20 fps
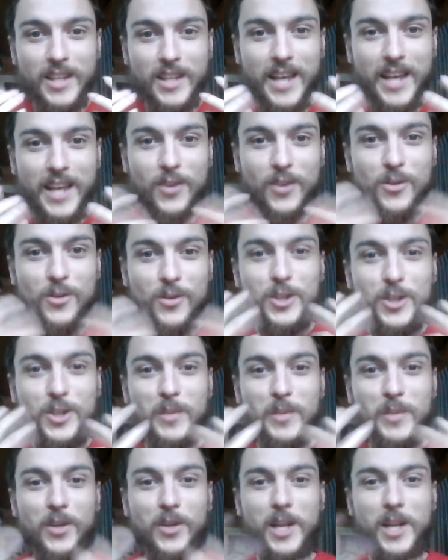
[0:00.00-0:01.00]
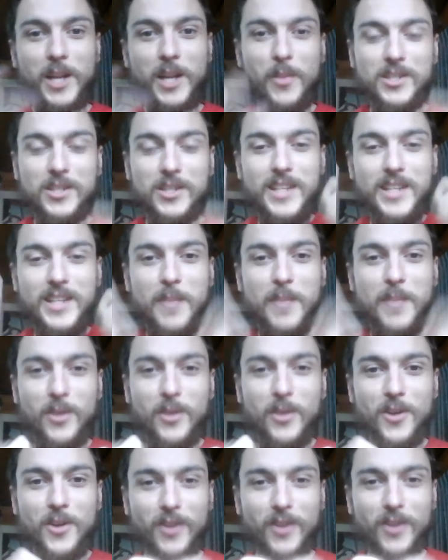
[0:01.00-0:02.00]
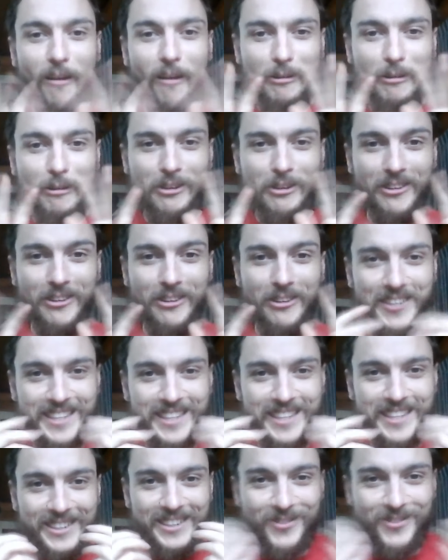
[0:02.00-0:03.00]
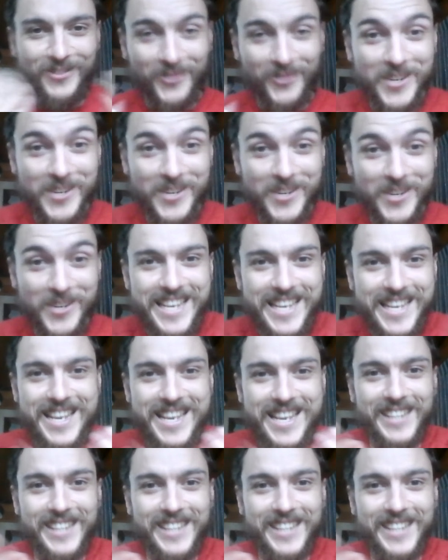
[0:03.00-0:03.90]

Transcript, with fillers: Like, you can just be looking at a person and they put it on and you're like, oh, it's like freaky and